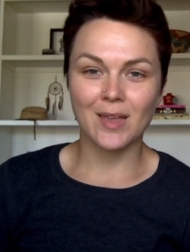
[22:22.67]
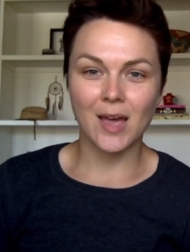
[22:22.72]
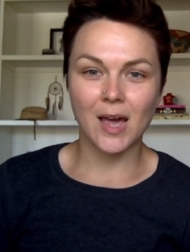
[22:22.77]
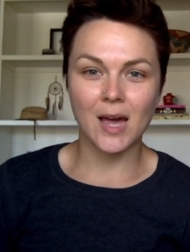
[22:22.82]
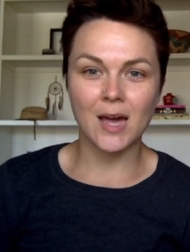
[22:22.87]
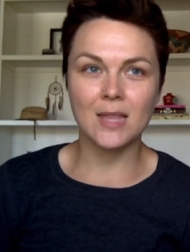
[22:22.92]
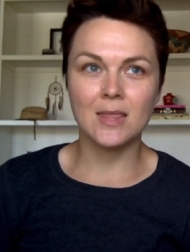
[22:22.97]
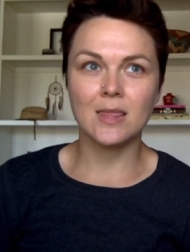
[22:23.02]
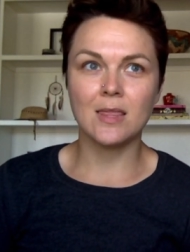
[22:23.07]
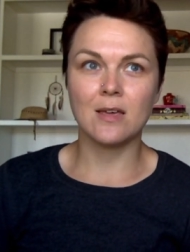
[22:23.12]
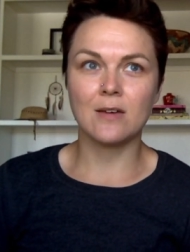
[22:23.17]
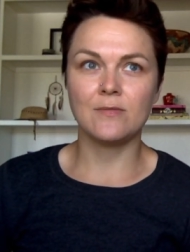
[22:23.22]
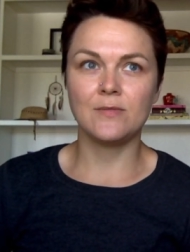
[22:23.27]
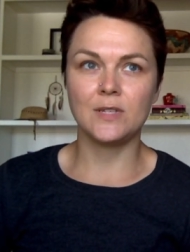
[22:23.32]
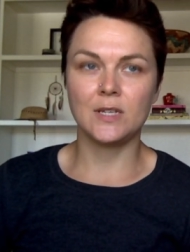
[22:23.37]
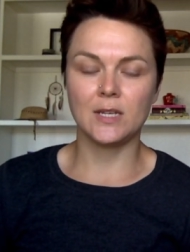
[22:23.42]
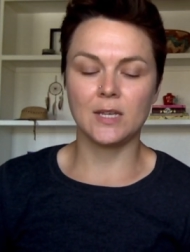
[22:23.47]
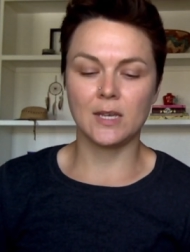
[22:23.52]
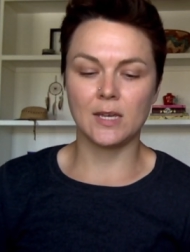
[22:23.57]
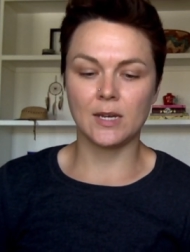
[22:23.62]
I'd love
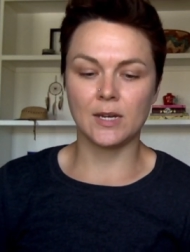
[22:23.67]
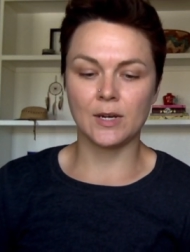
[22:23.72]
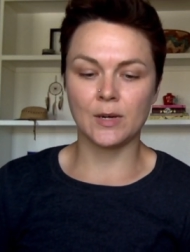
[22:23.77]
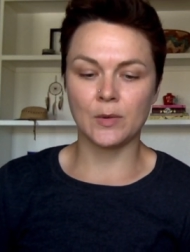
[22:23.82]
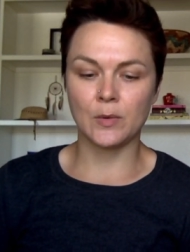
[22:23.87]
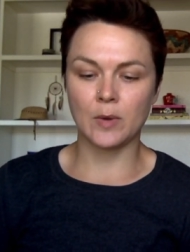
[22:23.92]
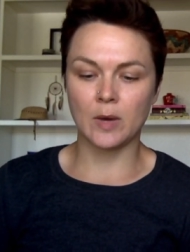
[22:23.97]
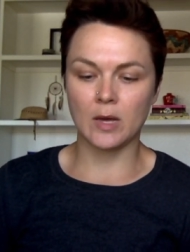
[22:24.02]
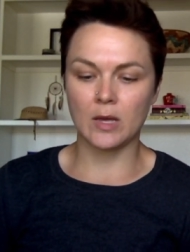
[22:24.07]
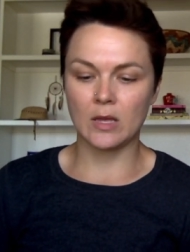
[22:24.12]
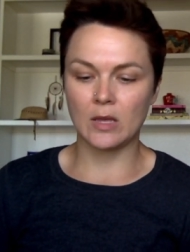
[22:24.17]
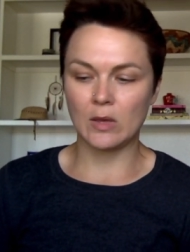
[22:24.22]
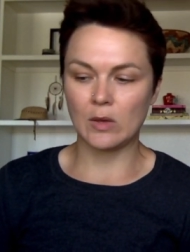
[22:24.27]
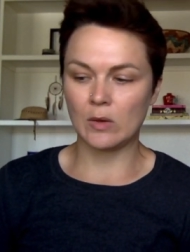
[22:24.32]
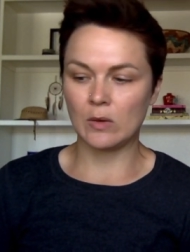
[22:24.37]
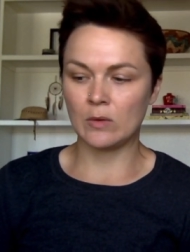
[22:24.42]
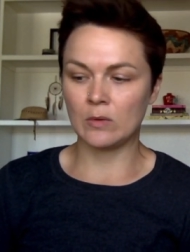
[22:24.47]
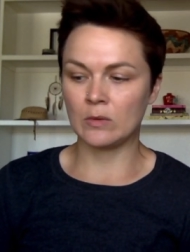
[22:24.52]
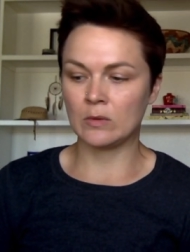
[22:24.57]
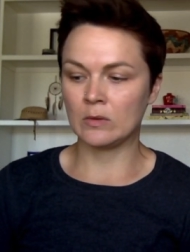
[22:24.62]
to hear what
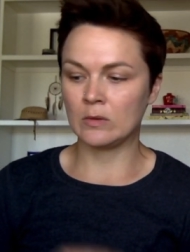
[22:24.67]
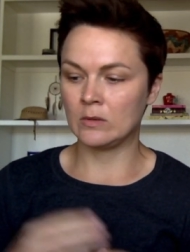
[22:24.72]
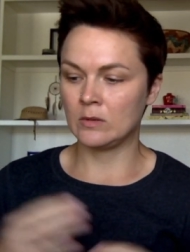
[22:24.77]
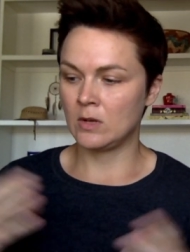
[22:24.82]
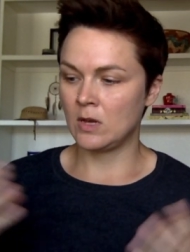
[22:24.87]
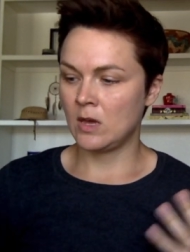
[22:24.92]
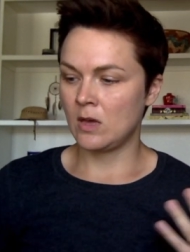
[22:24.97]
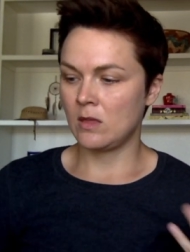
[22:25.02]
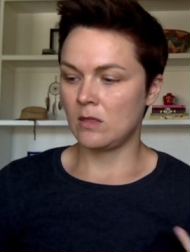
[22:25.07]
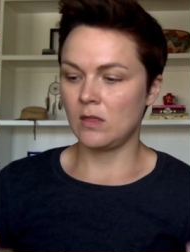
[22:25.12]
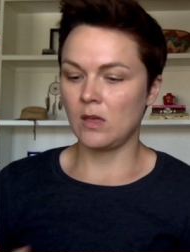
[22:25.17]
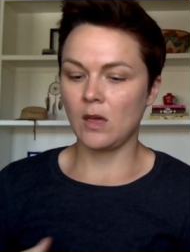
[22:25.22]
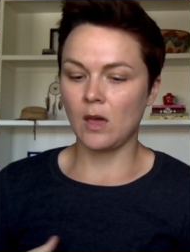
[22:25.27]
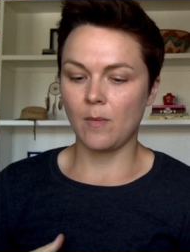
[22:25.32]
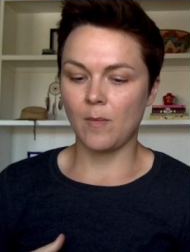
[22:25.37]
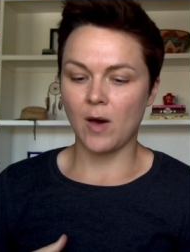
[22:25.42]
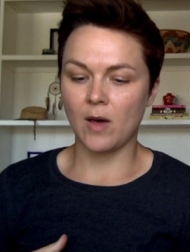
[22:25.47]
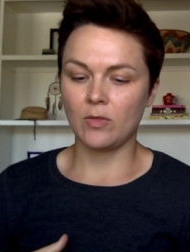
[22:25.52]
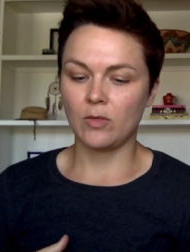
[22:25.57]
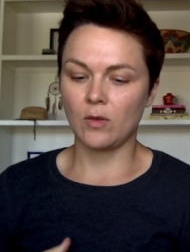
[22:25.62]
you think
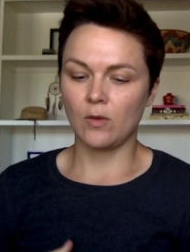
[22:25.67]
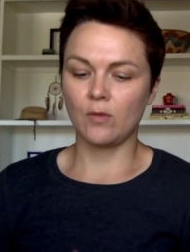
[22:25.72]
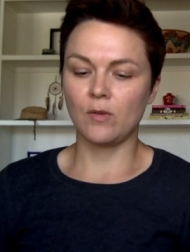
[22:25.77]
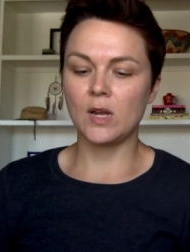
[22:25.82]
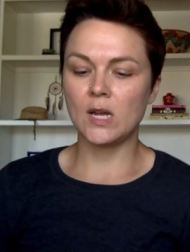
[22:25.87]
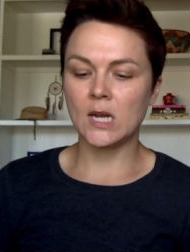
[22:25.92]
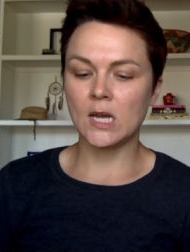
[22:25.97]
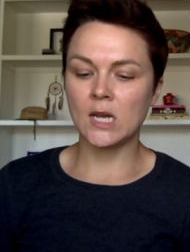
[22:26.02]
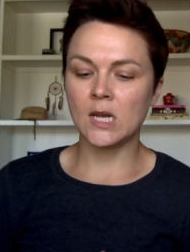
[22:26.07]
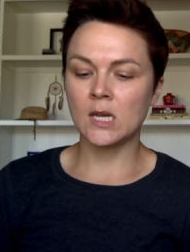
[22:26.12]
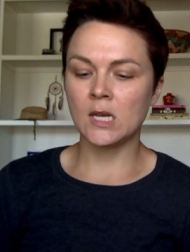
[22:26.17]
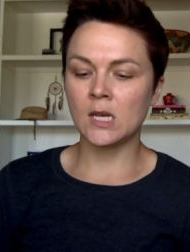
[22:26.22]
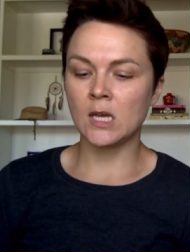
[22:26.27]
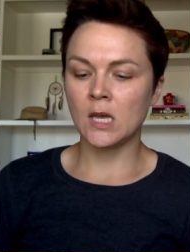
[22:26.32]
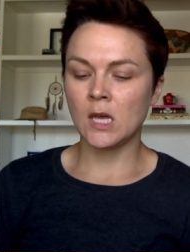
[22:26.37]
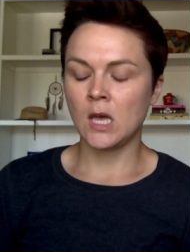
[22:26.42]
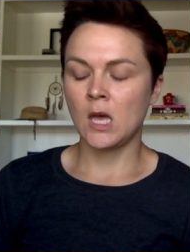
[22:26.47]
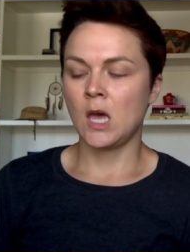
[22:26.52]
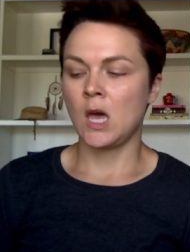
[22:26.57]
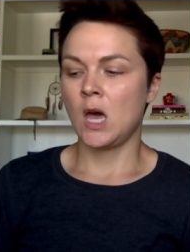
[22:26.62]
about the
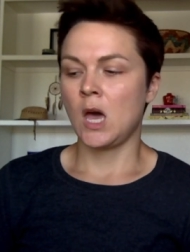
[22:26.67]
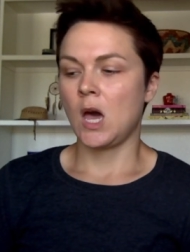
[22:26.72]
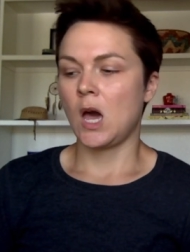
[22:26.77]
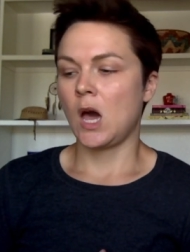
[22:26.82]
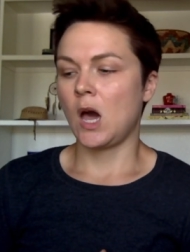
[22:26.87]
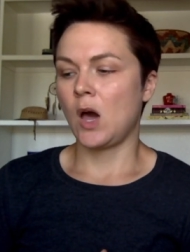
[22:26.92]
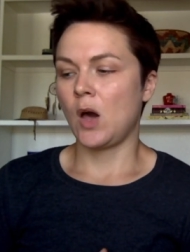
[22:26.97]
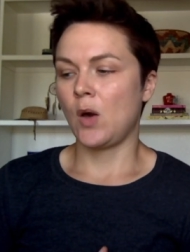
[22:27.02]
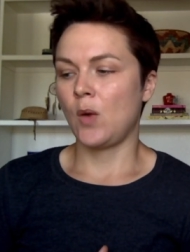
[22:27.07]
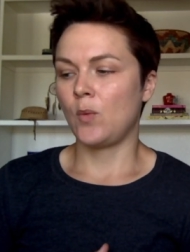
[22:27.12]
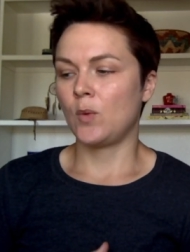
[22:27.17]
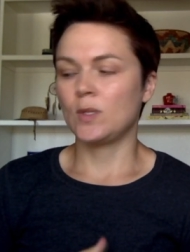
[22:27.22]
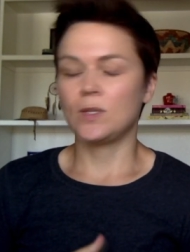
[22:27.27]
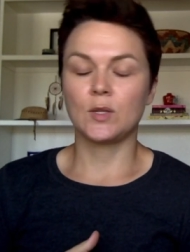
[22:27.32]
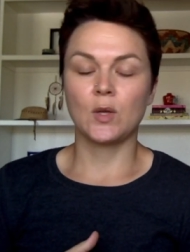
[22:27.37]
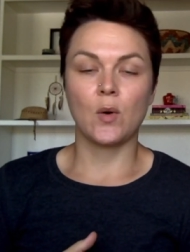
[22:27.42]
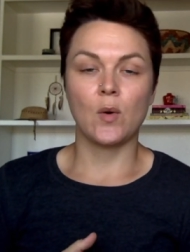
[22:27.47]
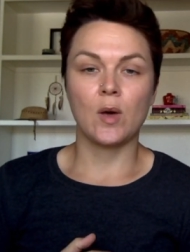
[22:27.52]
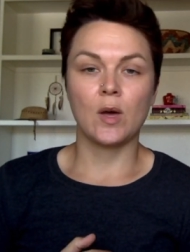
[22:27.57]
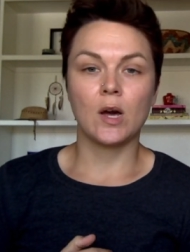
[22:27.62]
reading, what's
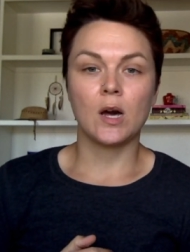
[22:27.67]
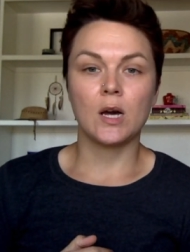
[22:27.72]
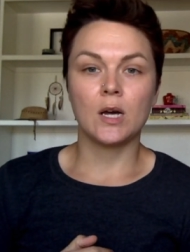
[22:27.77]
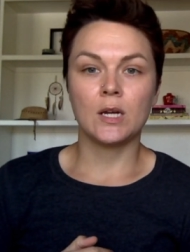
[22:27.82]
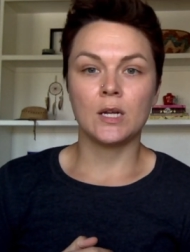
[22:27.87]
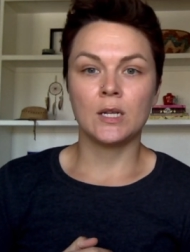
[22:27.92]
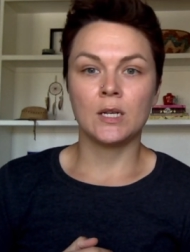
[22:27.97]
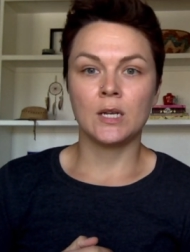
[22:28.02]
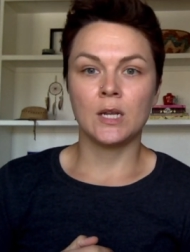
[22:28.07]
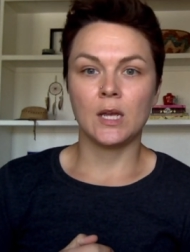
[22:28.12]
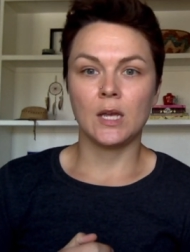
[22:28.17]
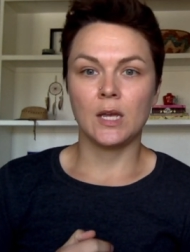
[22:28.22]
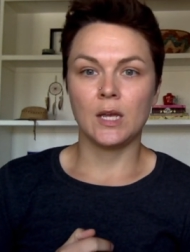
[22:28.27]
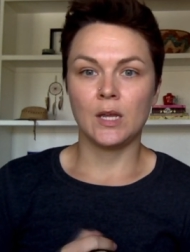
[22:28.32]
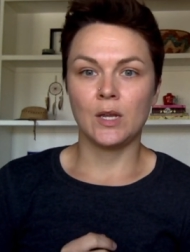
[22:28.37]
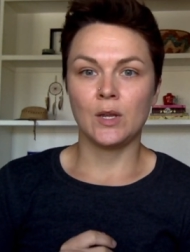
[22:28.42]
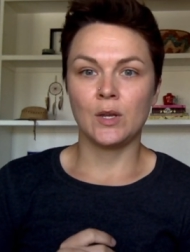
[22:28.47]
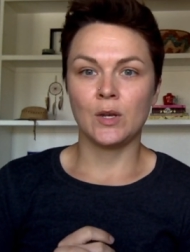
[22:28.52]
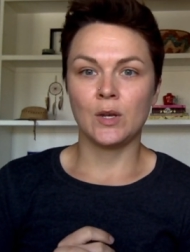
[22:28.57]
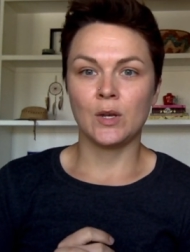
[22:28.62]
going on
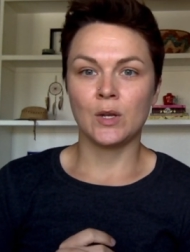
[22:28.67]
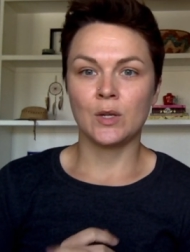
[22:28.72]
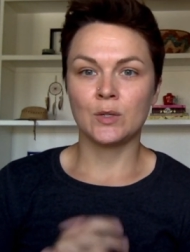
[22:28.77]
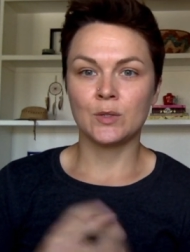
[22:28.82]
in